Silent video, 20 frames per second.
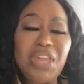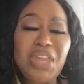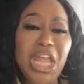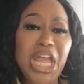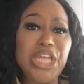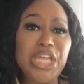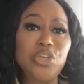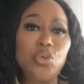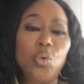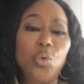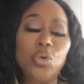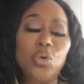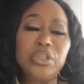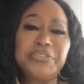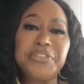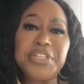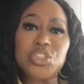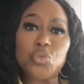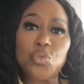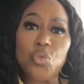and all of
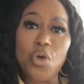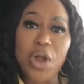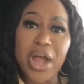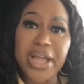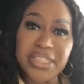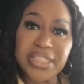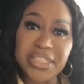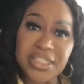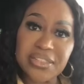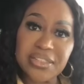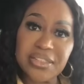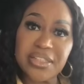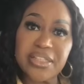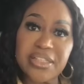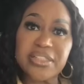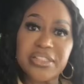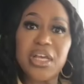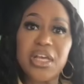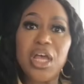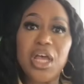his
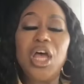righteousness,